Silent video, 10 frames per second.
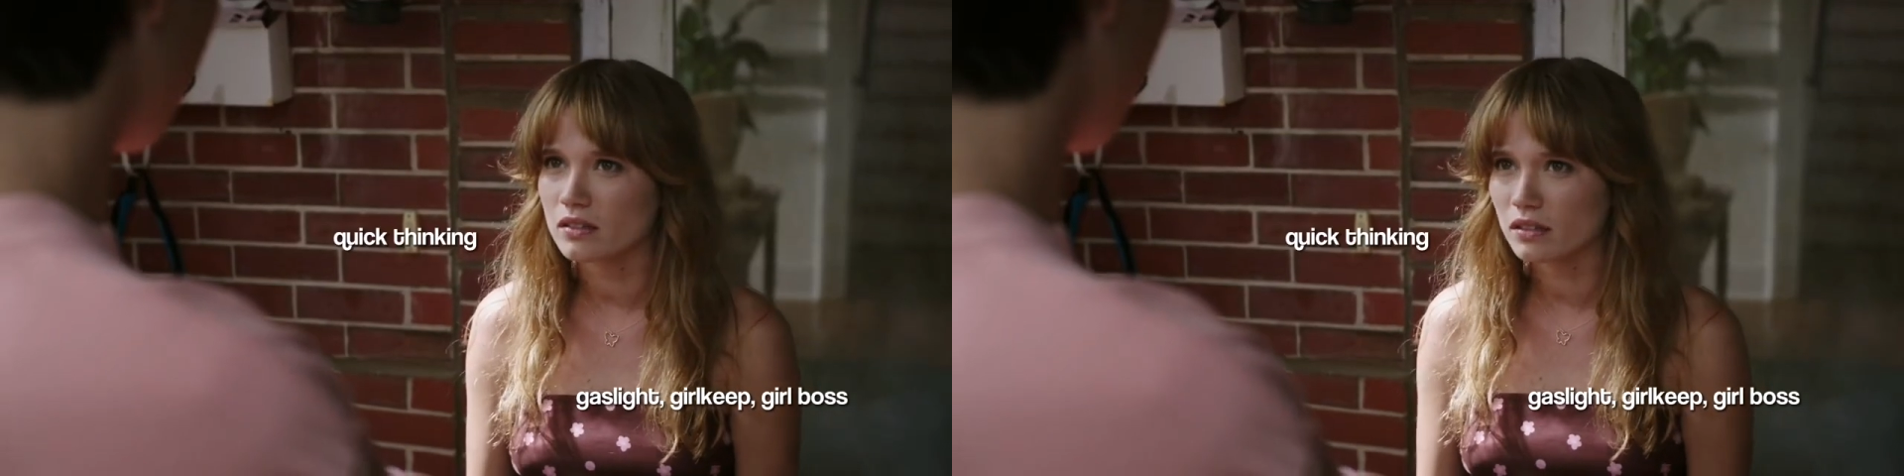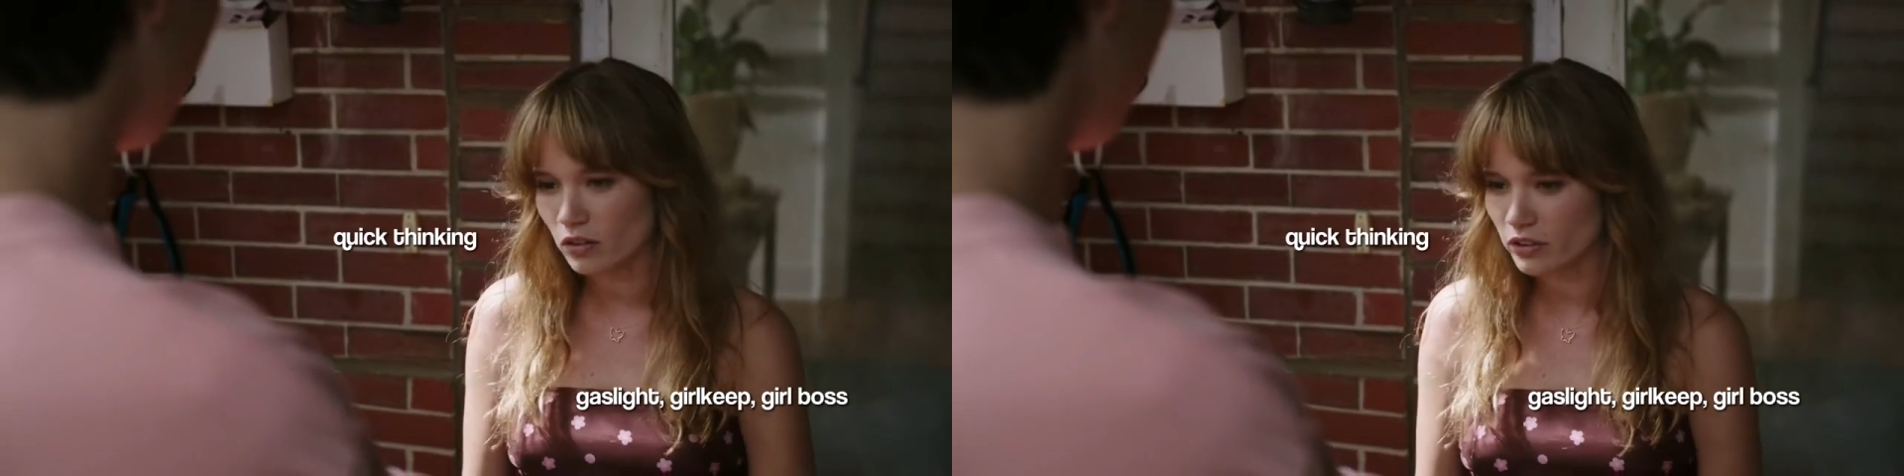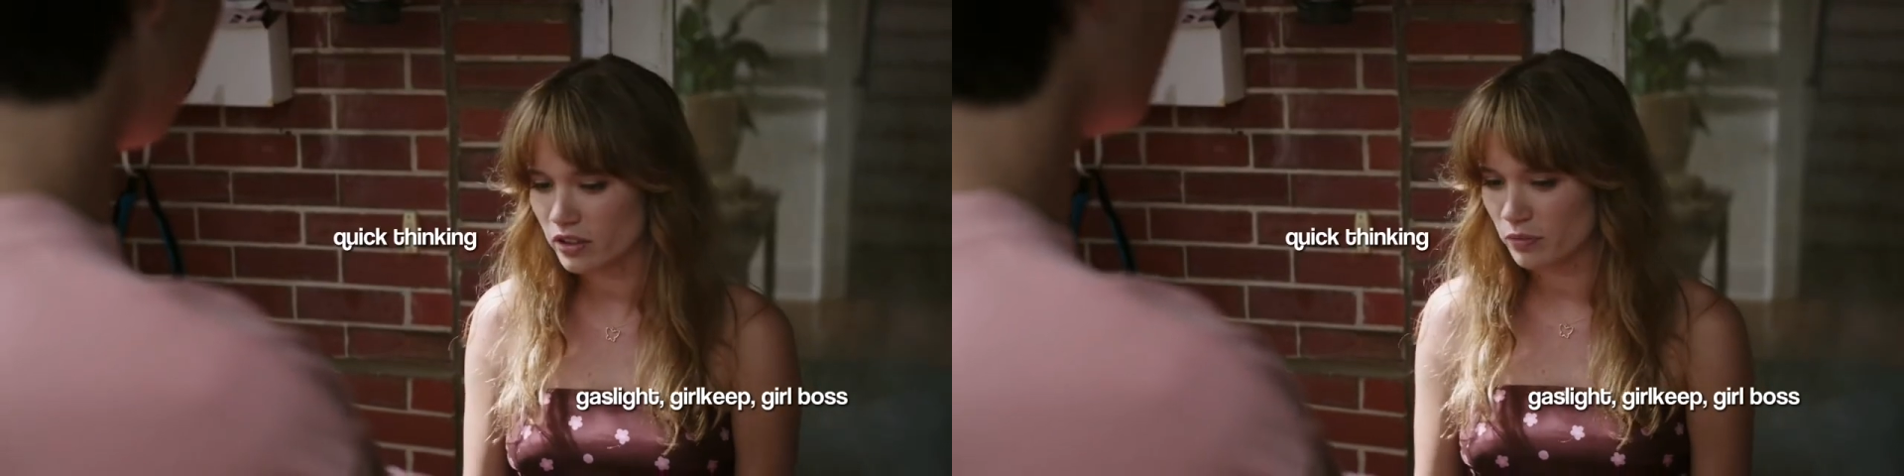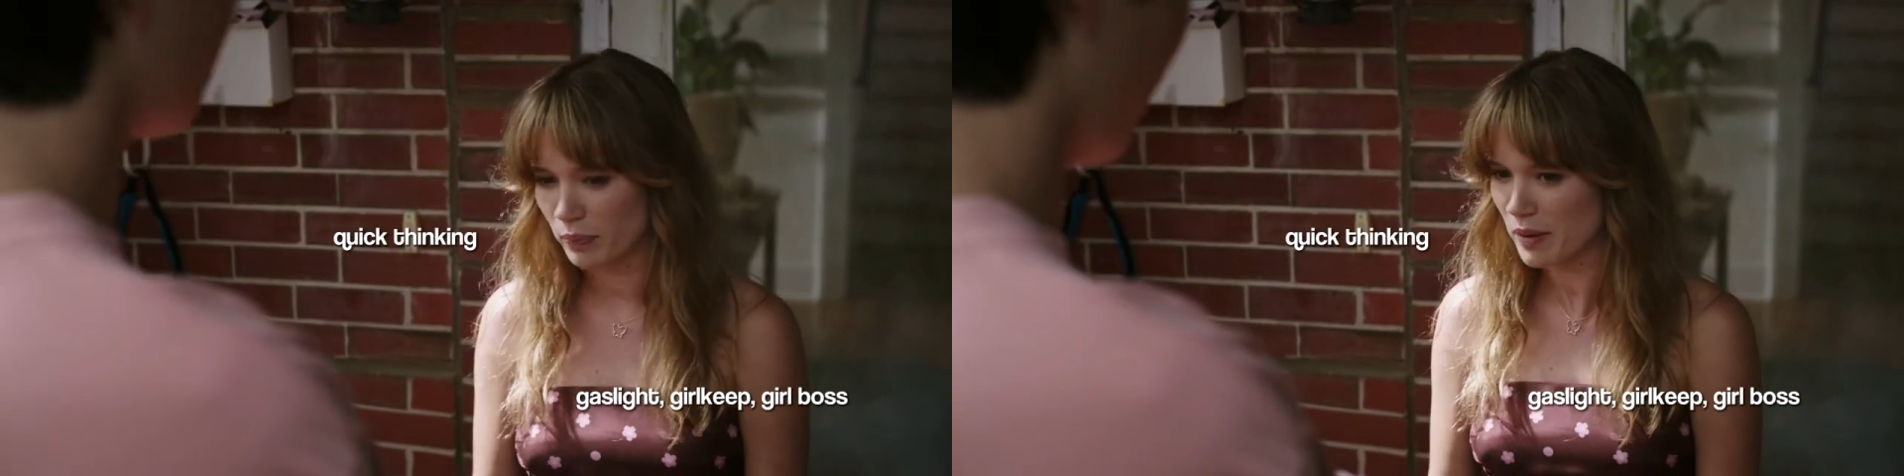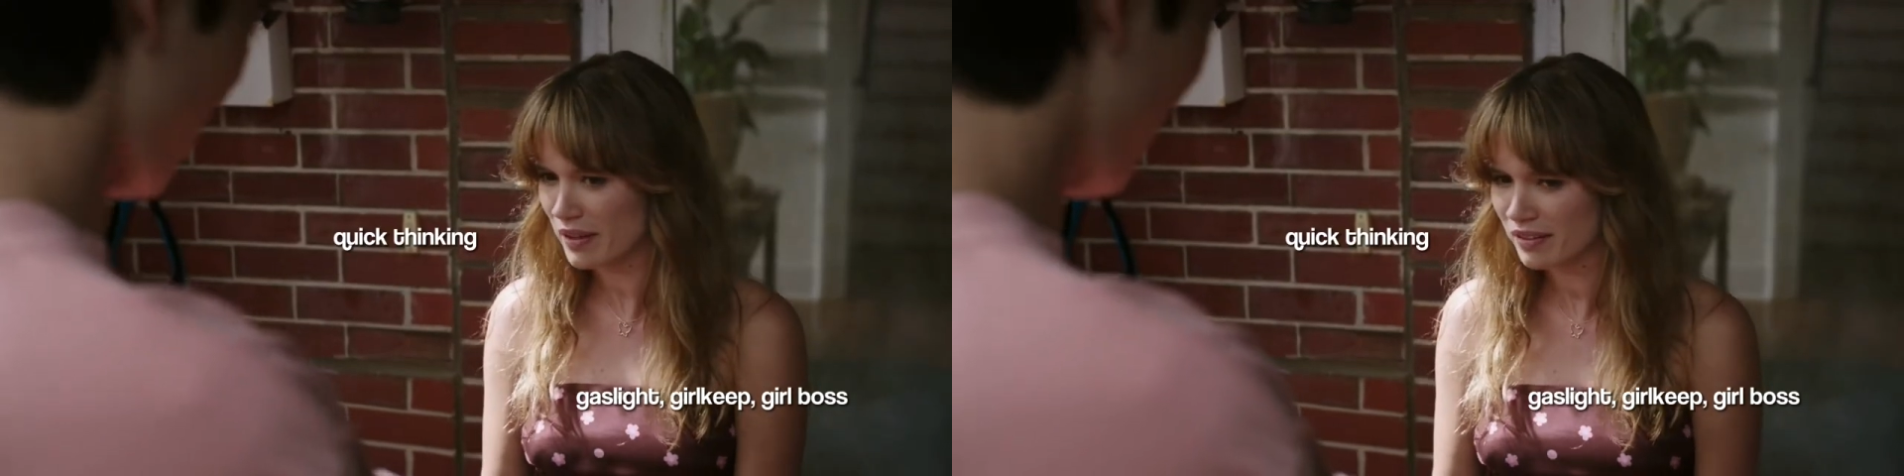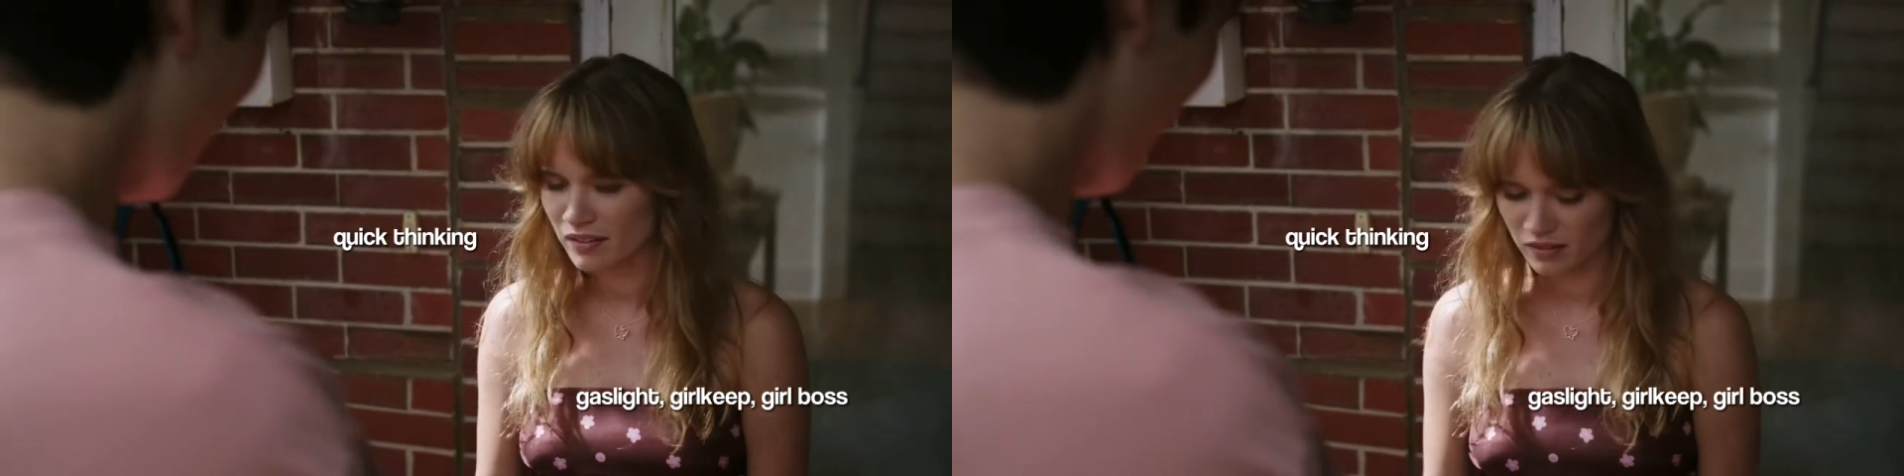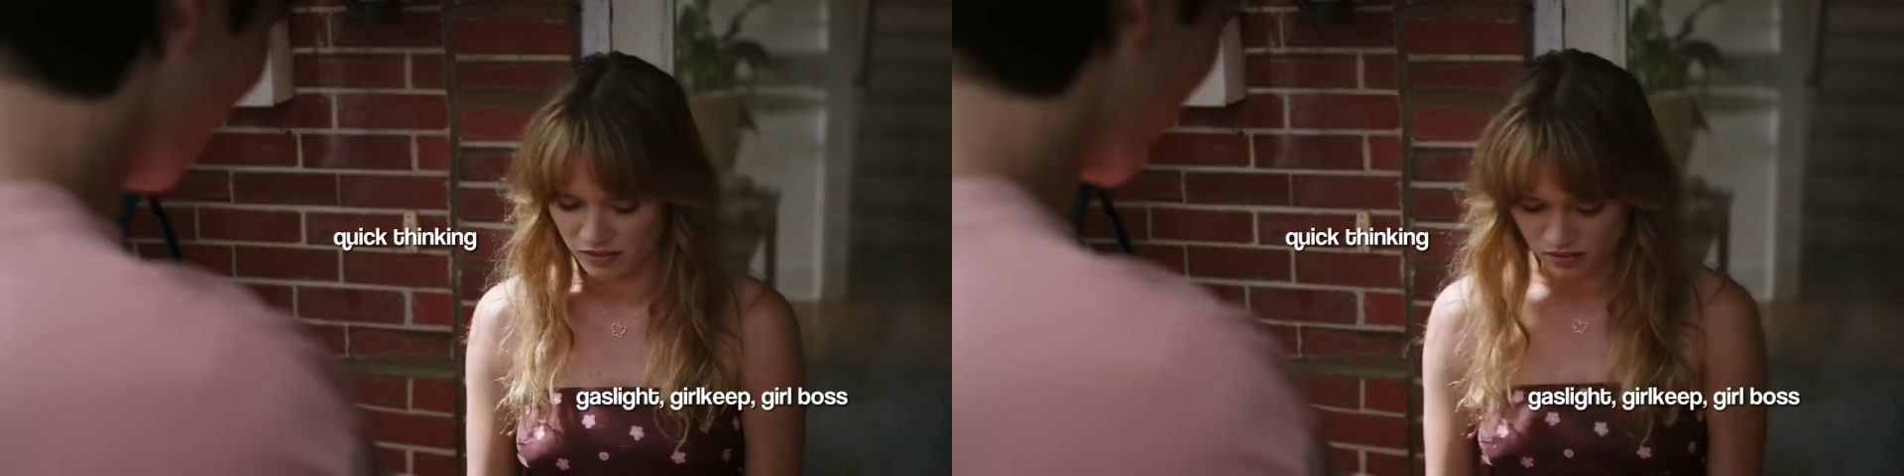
Get over it, you baby. Okay,